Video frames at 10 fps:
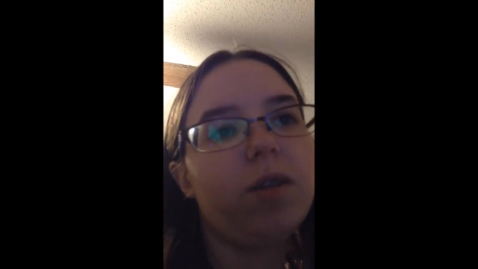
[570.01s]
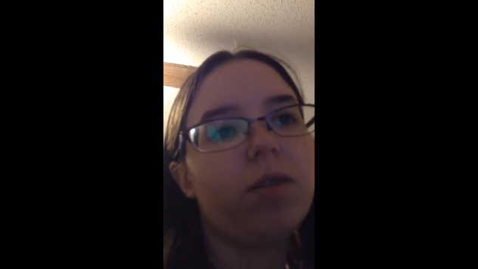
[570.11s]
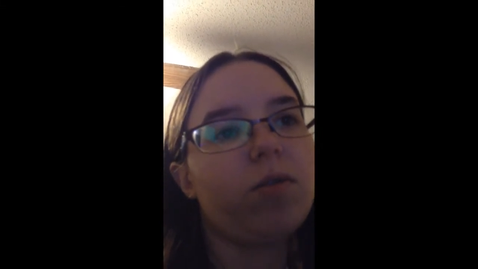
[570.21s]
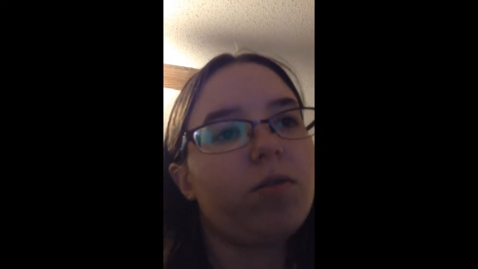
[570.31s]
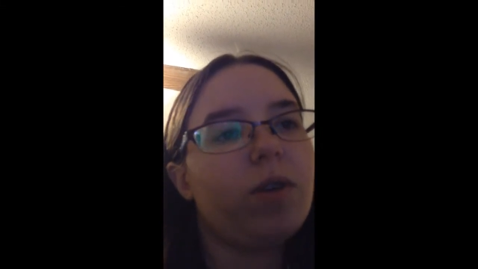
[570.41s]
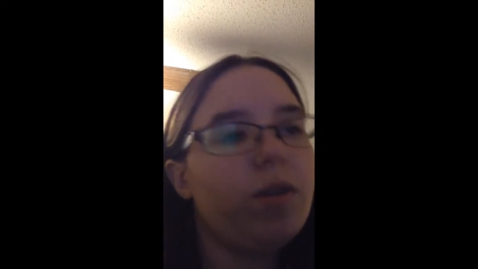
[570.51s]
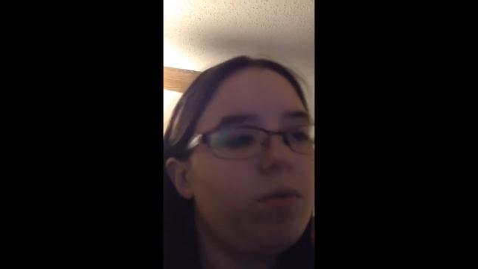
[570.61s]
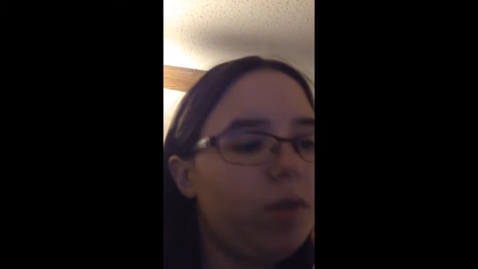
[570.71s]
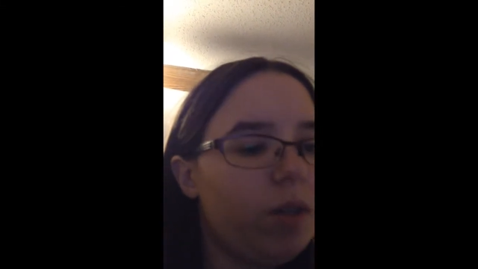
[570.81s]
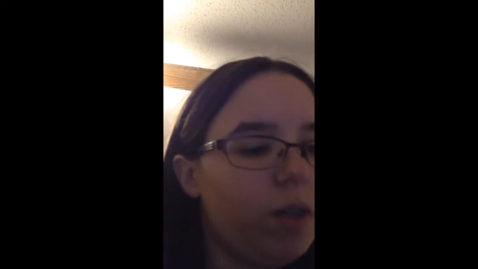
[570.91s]
So I
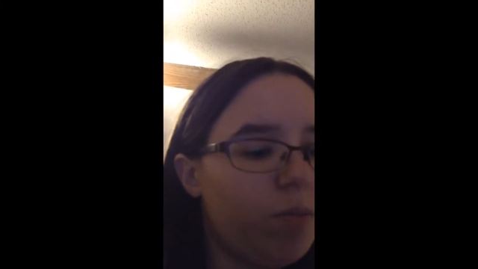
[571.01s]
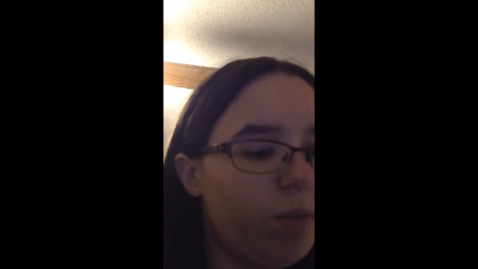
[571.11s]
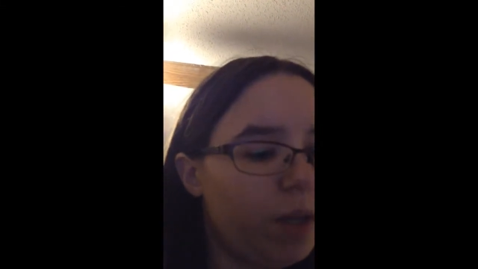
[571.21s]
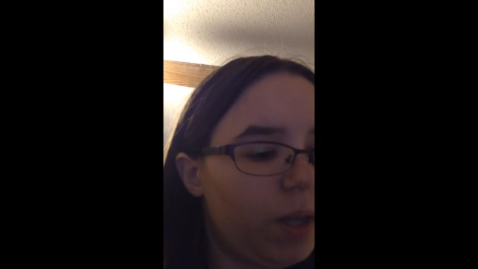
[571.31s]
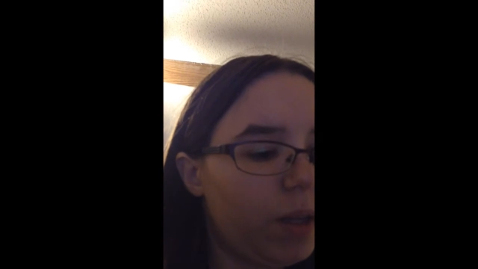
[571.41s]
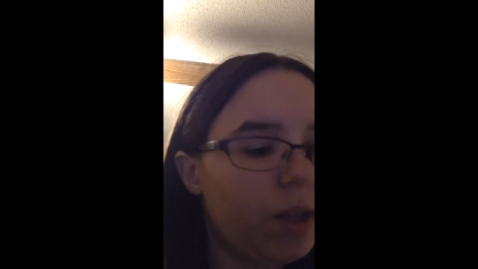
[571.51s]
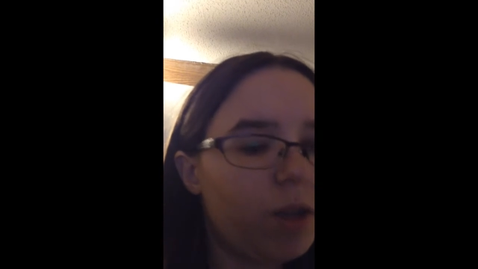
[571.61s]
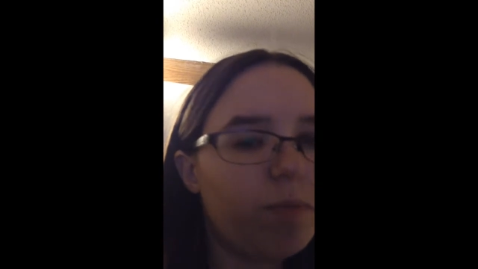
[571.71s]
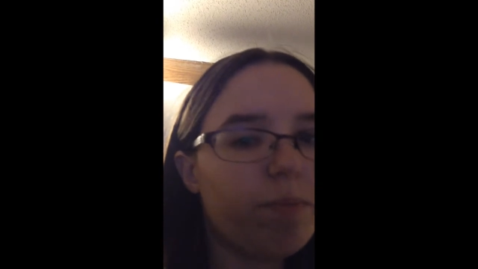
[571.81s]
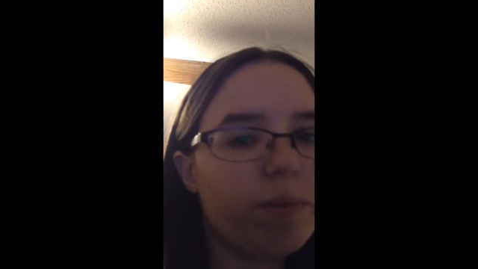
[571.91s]
really need to pick that thing
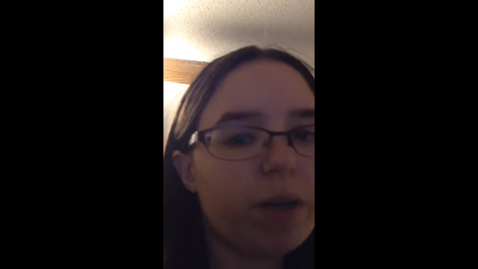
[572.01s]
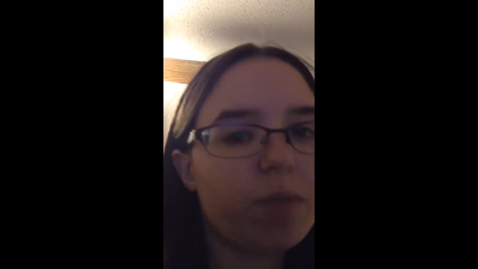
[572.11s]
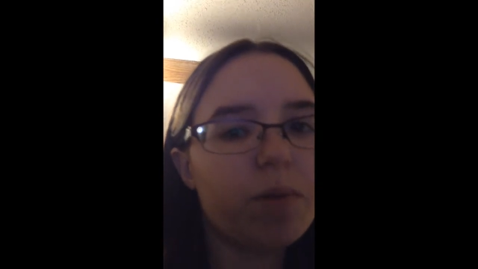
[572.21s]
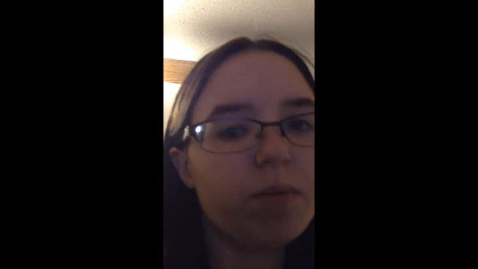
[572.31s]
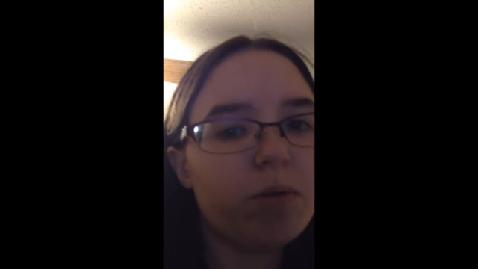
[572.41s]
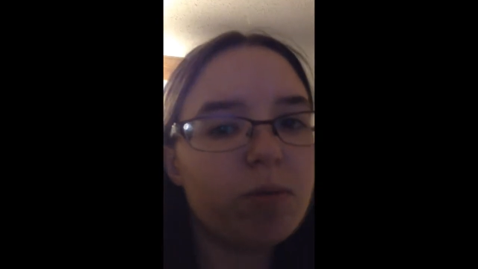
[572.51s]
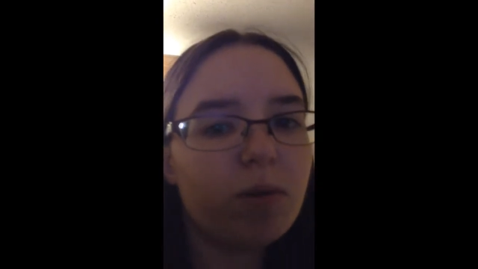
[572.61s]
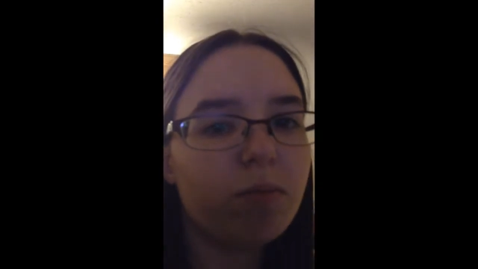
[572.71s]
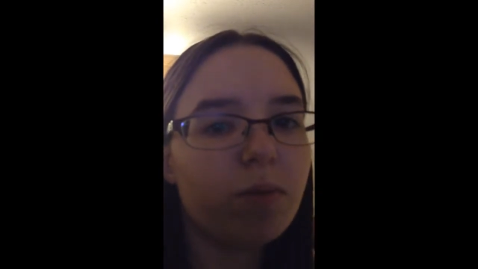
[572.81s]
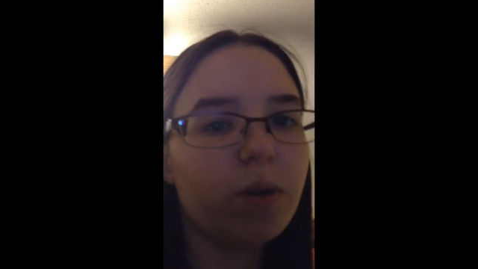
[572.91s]
up back up in a
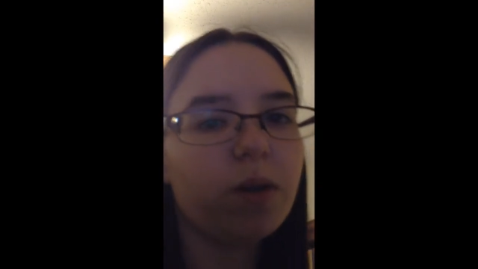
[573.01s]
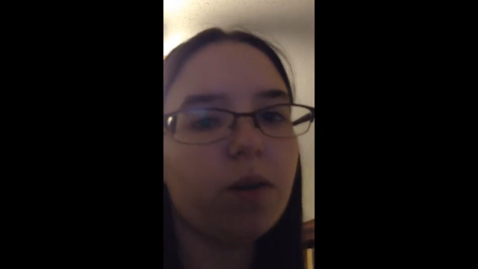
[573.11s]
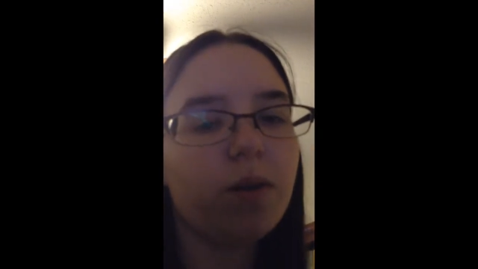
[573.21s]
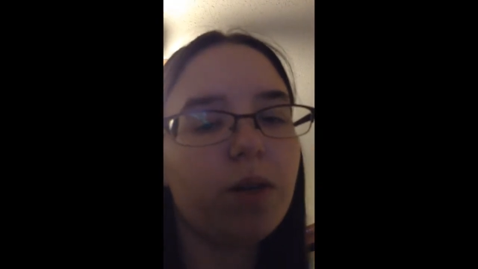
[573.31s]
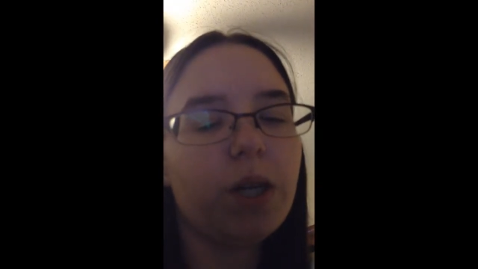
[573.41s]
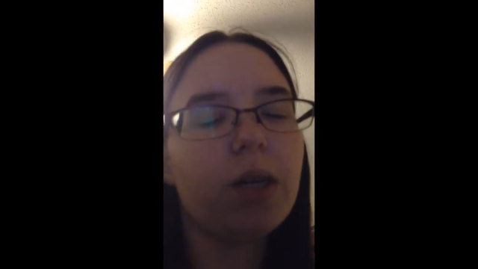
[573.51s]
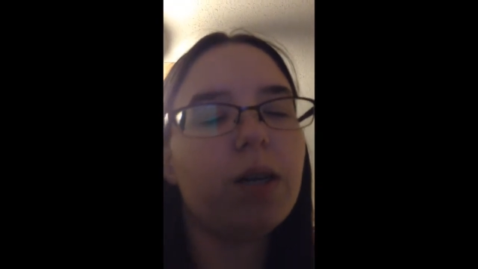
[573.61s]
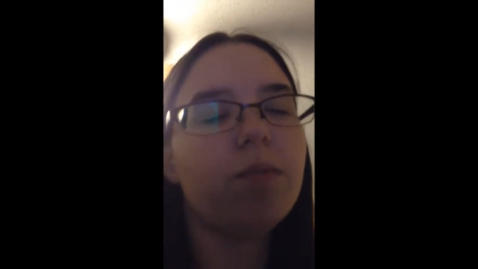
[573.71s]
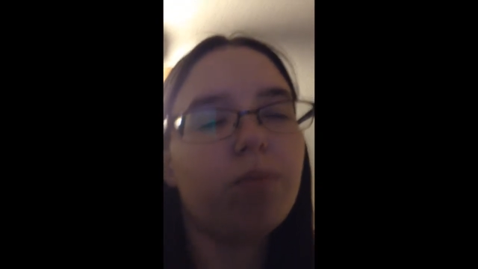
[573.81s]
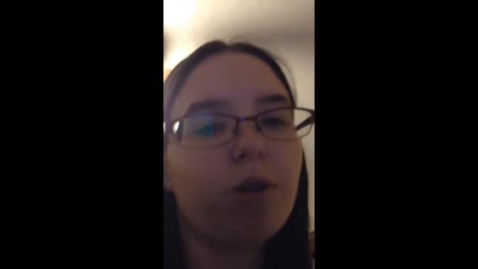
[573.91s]
moment, but yeah,
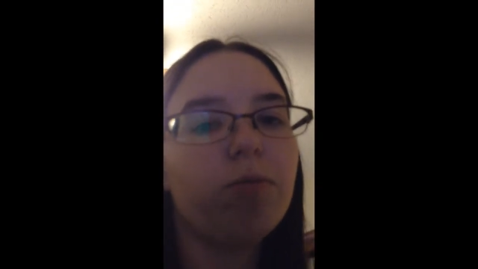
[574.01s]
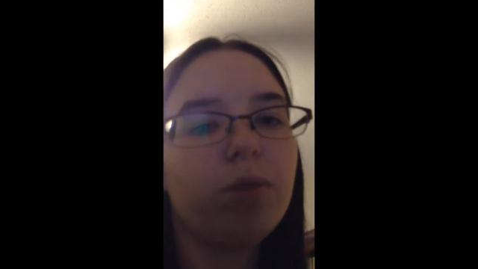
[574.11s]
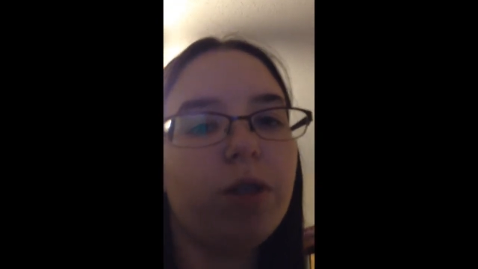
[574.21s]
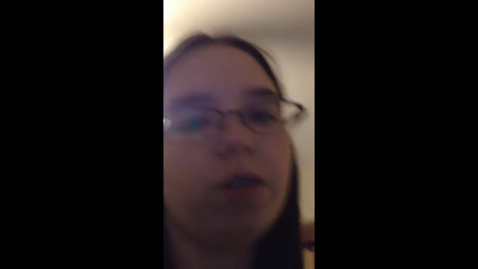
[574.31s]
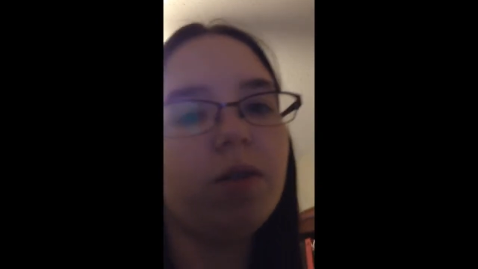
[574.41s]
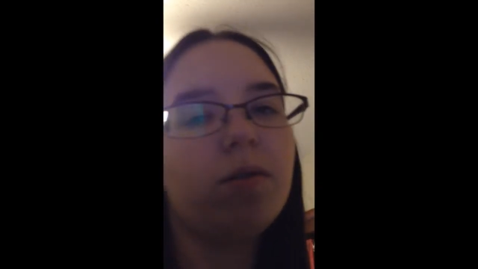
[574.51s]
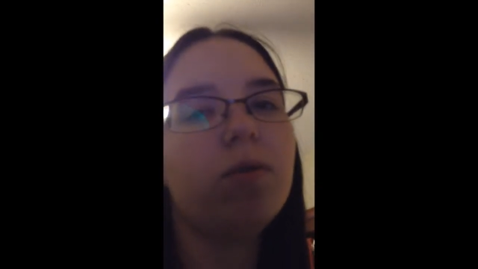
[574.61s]
I probably